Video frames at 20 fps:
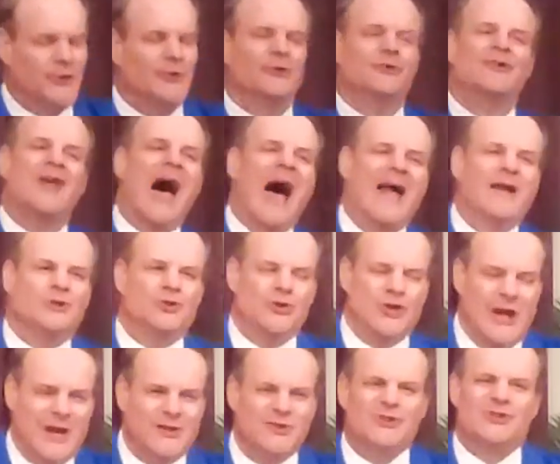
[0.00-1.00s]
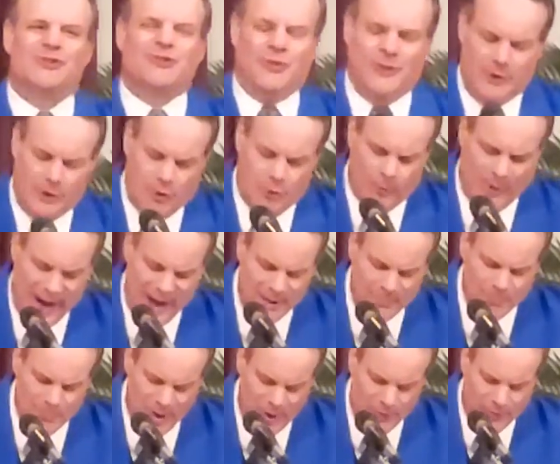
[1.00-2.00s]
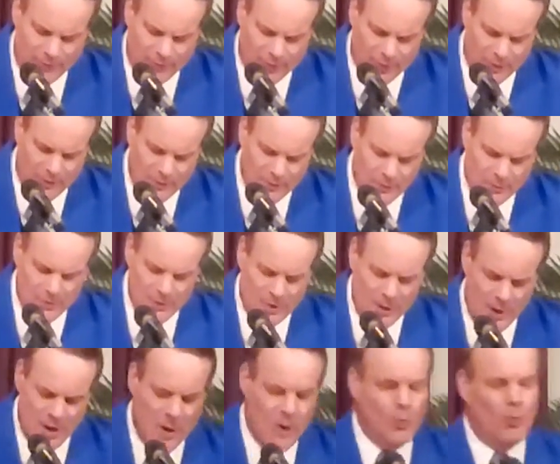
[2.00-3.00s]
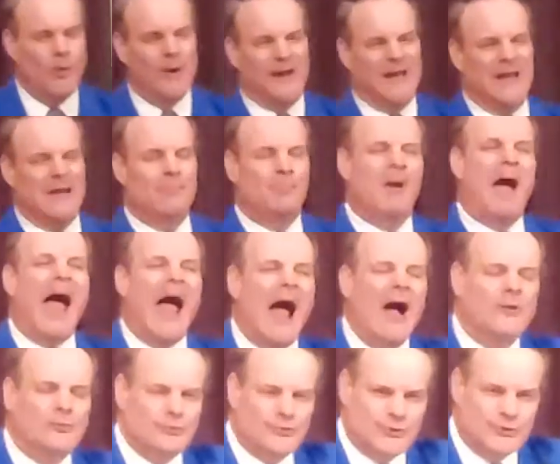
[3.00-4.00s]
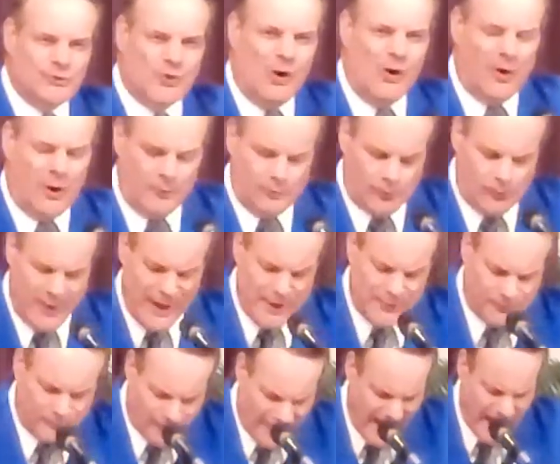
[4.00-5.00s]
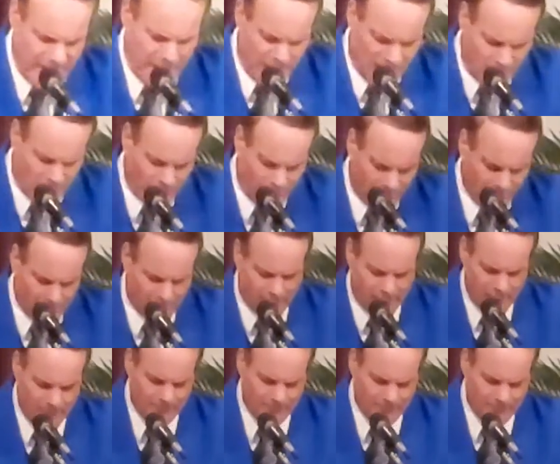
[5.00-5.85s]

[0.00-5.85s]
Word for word: to digest the grandmother when he pounced on Red Riding Hood